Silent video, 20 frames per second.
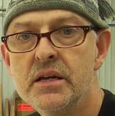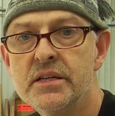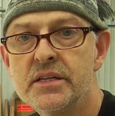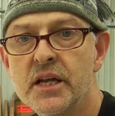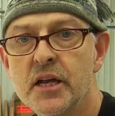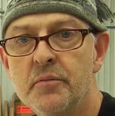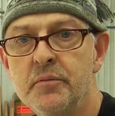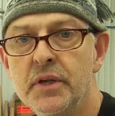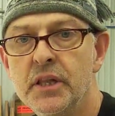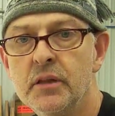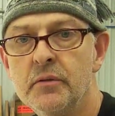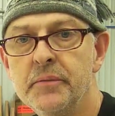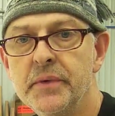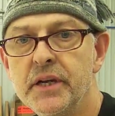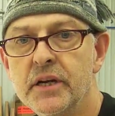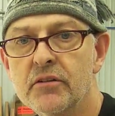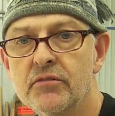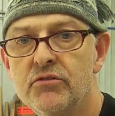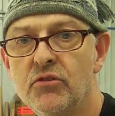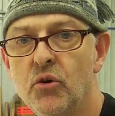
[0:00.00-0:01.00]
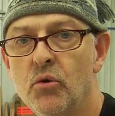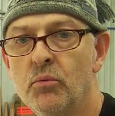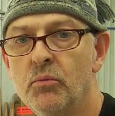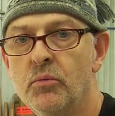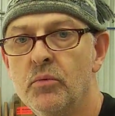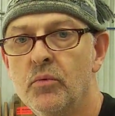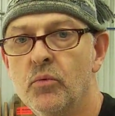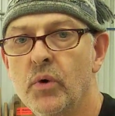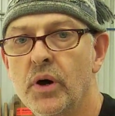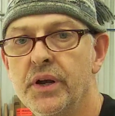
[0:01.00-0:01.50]
10mm
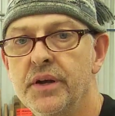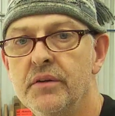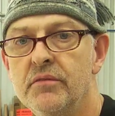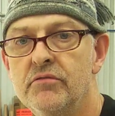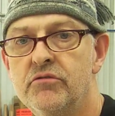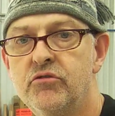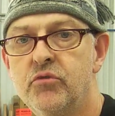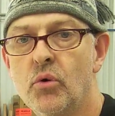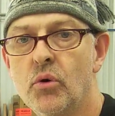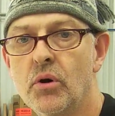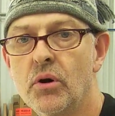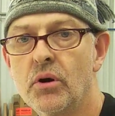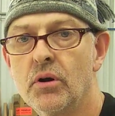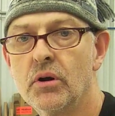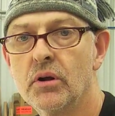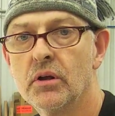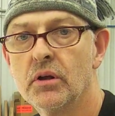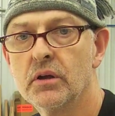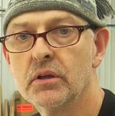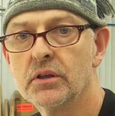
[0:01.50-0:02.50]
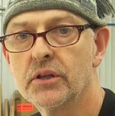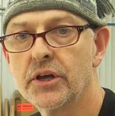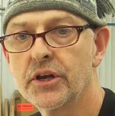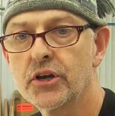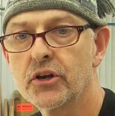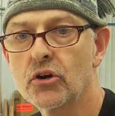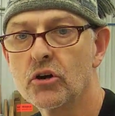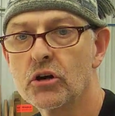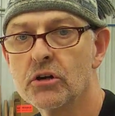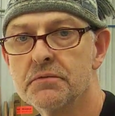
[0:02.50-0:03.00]
foam one for a lot
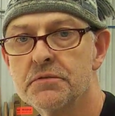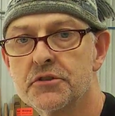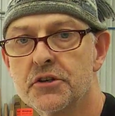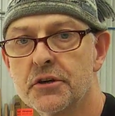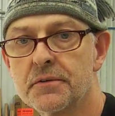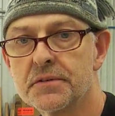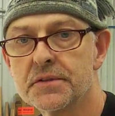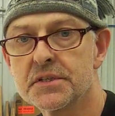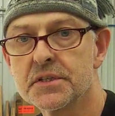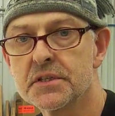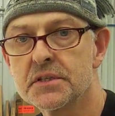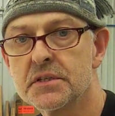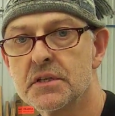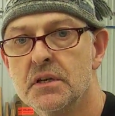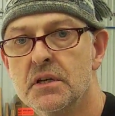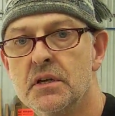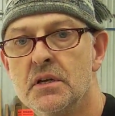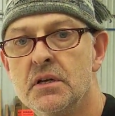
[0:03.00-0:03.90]
of curved surfaces.